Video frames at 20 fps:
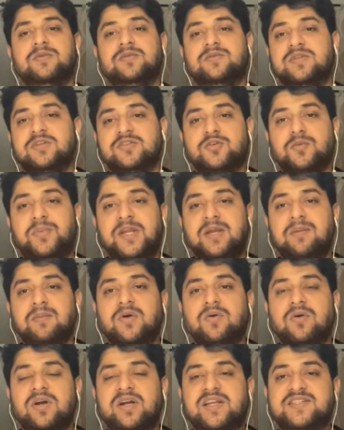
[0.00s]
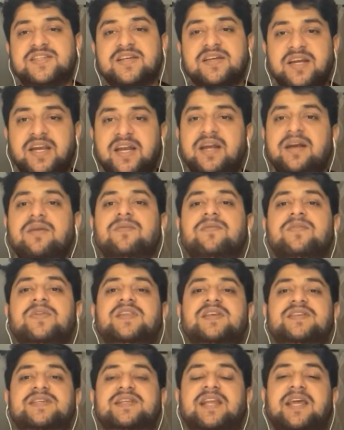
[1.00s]
The Supreme Court disagreed
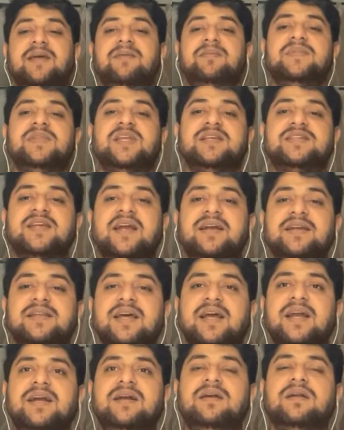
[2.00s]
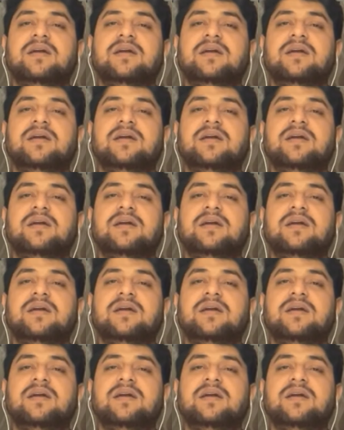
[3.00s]
with this claim. They said that